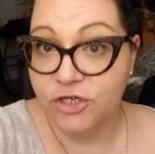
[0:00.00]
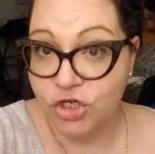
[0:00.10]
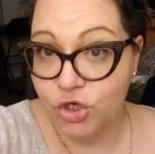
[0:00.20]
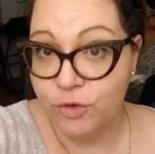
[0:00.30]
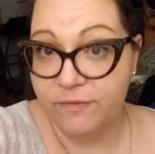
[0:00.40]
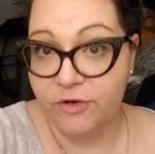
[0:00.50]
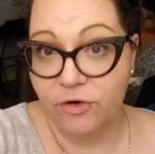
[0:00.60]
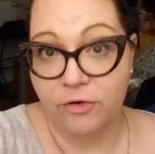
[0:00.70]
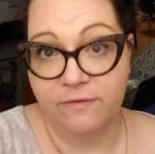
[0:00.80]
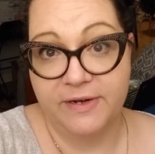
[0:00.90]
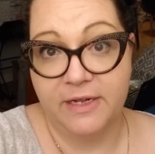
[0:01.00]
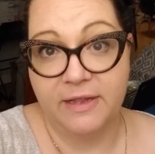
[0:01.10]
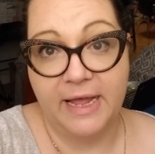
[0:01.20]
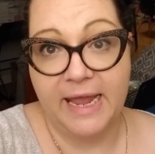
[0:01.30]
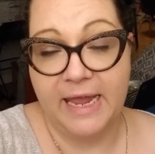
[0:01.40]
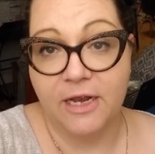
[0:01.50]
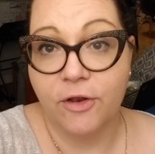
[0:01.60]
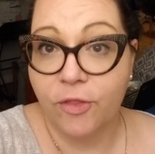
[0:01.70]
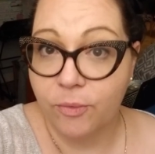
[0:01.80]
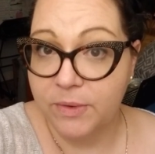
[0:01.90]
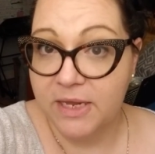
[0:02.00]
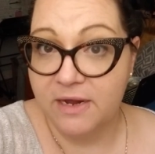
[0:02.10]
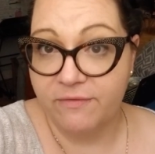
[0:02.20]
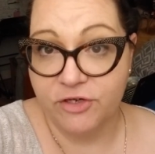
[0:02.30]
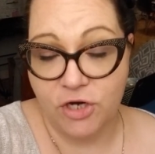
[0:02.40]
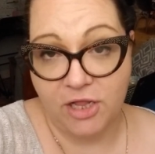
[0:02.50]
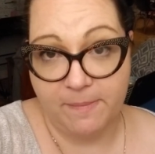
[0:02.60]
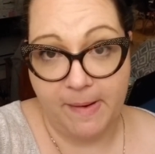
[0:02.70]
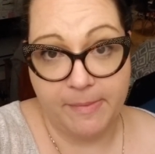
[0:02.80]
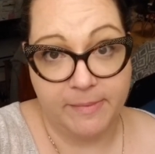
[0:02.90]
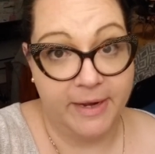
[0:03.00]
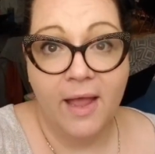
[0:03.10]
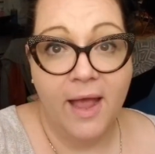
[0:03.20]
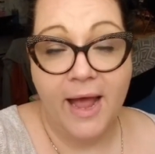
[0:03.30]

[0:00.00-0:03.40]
two of the Earl Vanilla, and three of the chocolate peppermint.